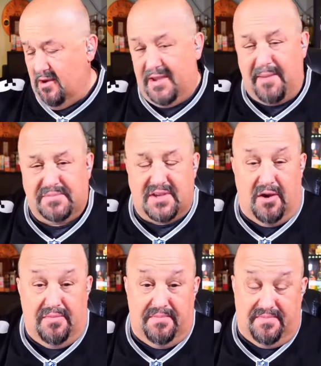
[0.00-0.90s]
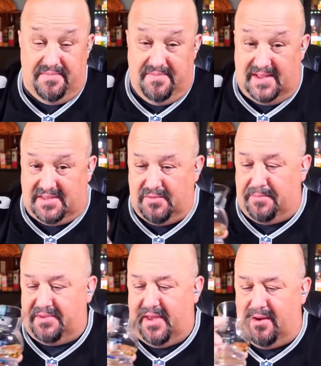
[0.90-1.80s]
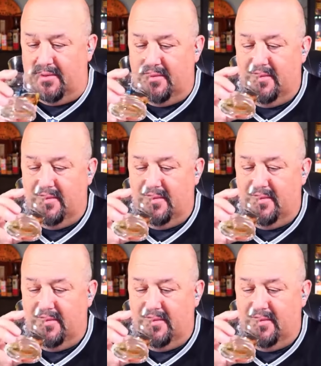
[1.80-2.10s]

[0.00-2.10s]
Okay, so that's the Reposado.